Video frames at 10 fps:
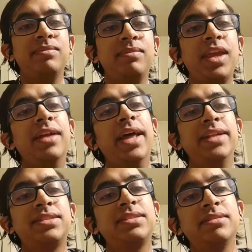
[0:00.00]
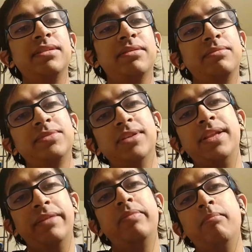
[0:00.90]
Yeah, that's so.
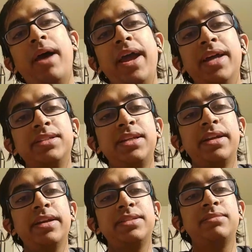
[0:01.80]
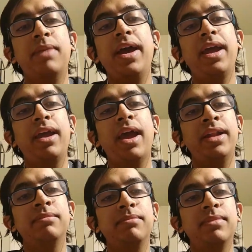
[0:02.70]
My answer is
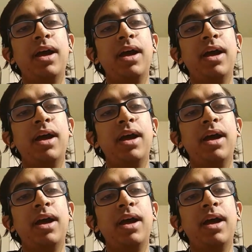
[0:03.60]
and